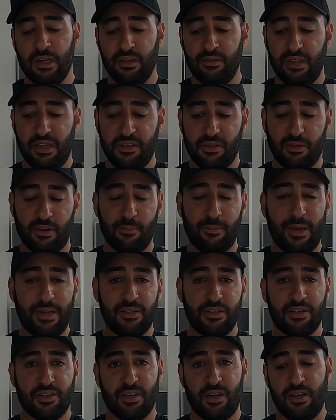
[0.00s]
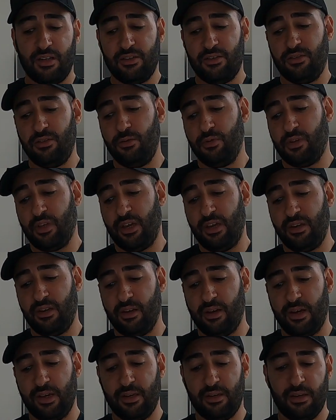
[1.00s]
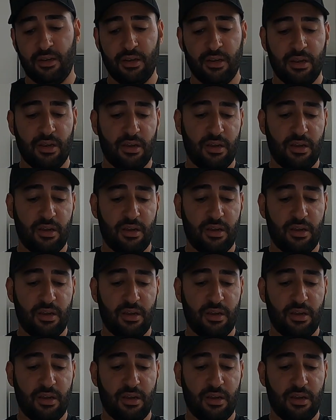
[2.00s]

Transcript: These are a men's size UK 9.